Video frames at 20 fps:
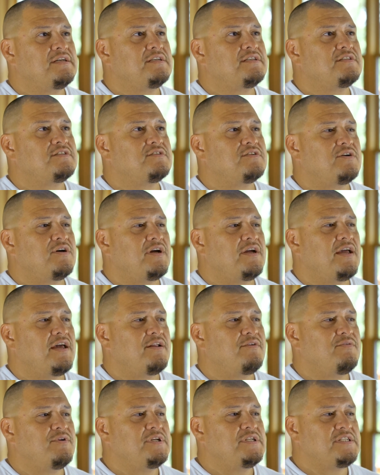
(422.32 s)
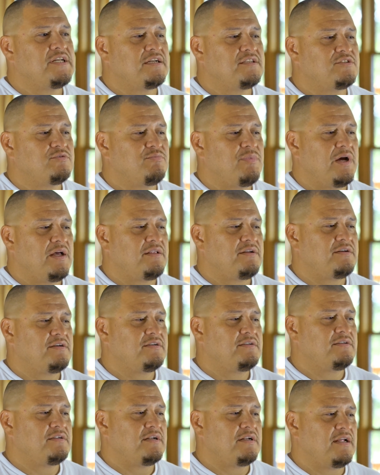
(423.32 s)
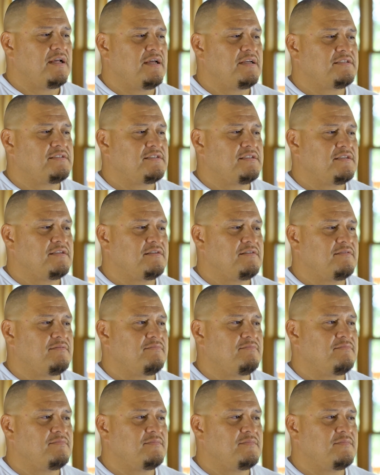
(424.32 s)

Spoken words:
So I had reached out to Ballard and I asked them,